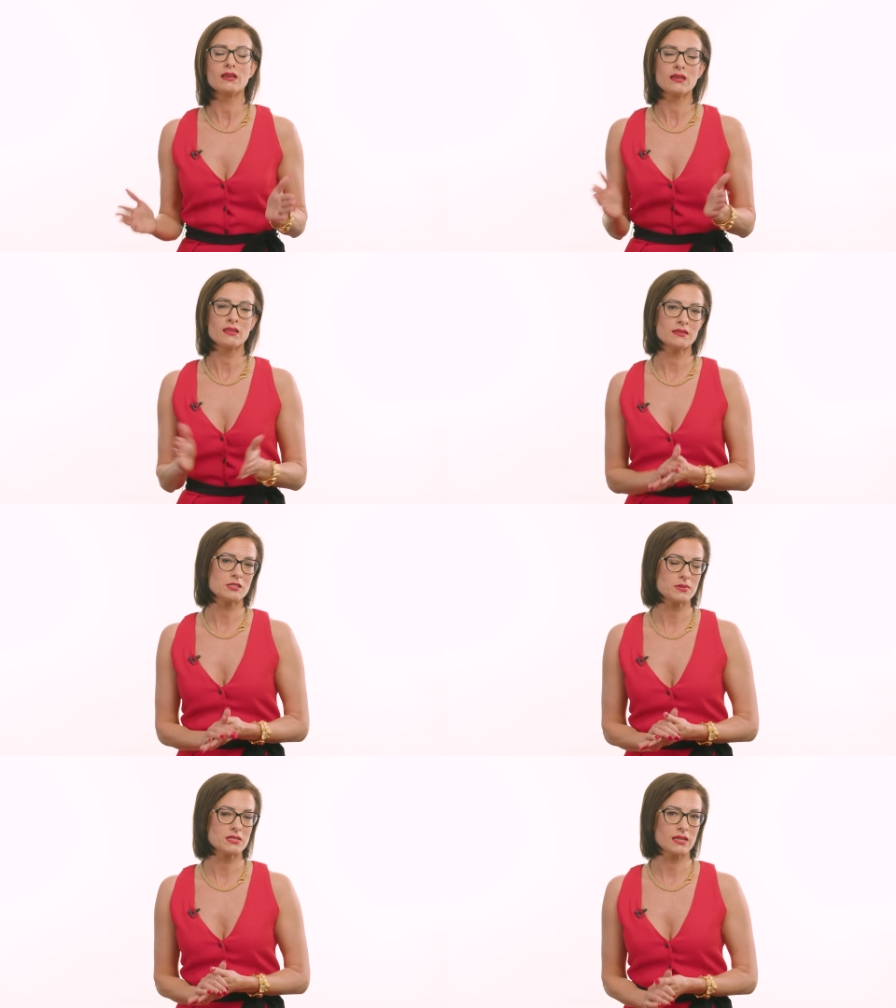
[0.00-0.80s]
In this
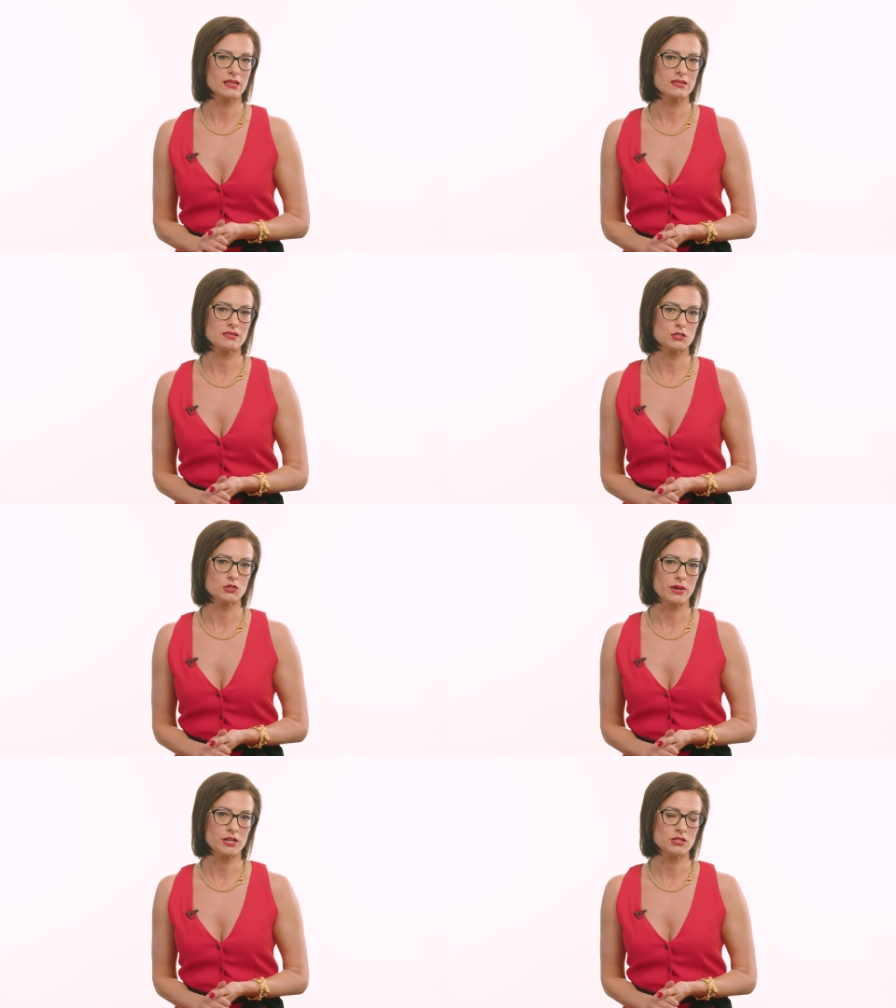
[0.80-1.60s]
particular
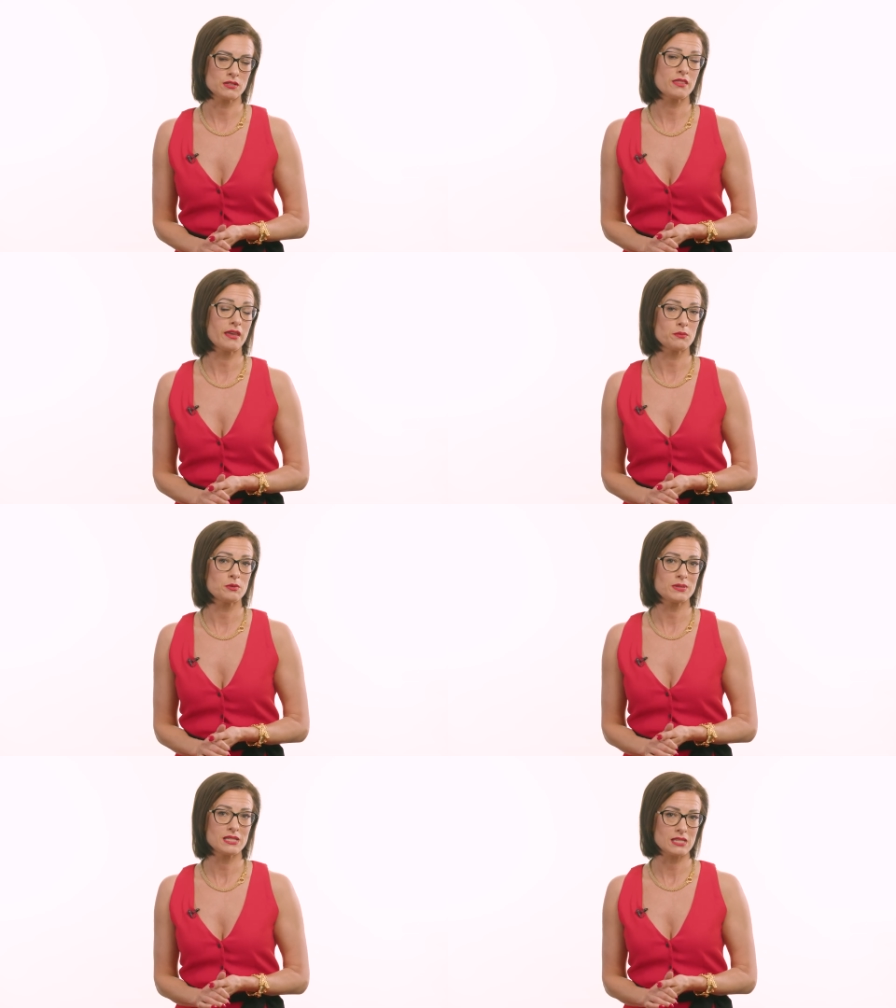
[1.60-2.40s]
situation, they
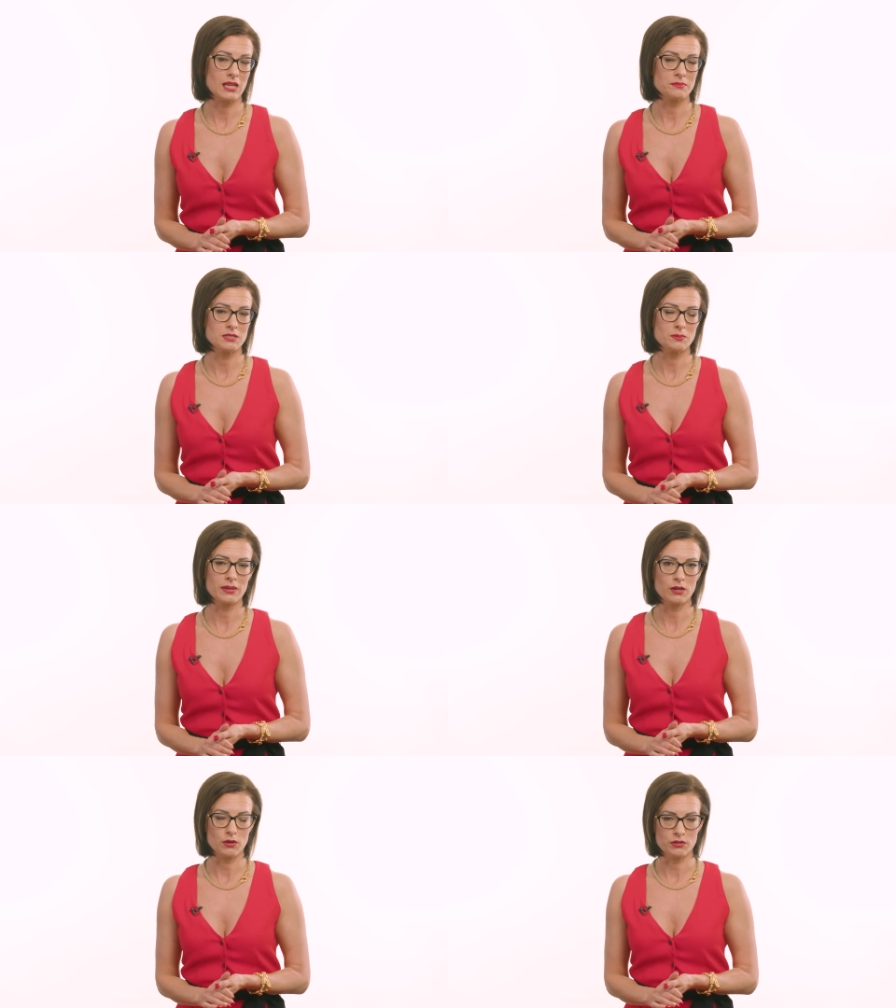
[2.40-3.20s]
would be deemed to
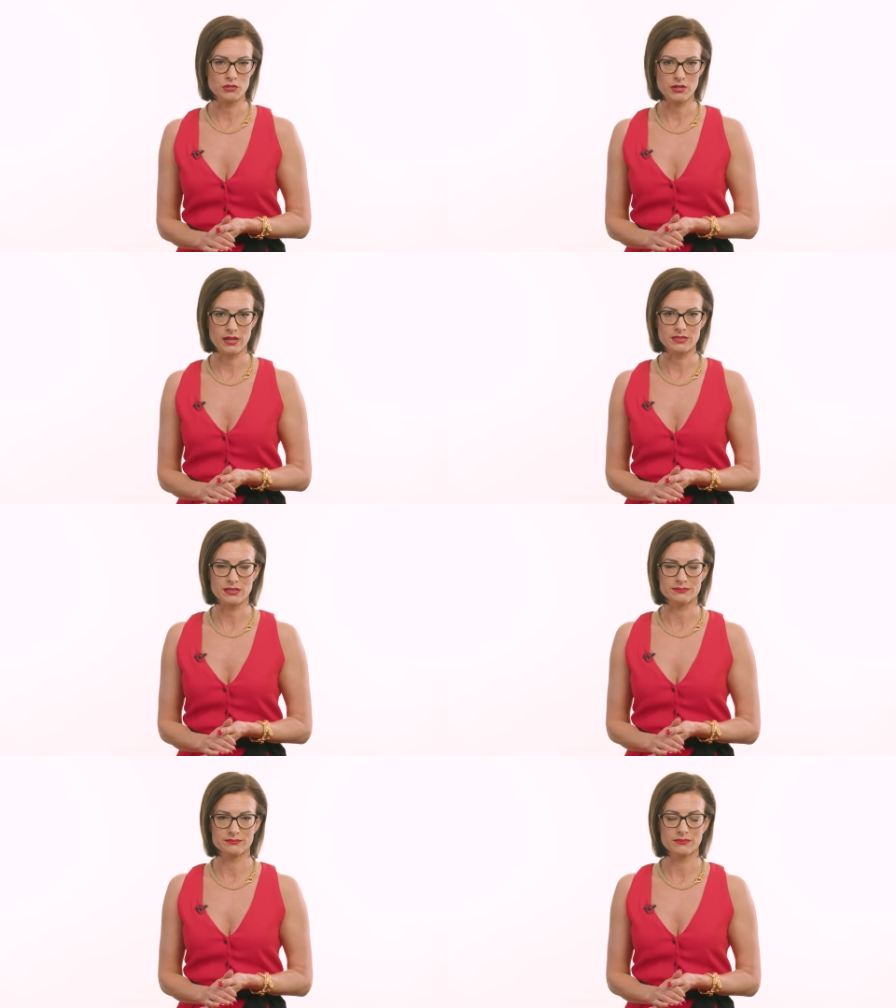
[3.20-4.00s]
be a contractor.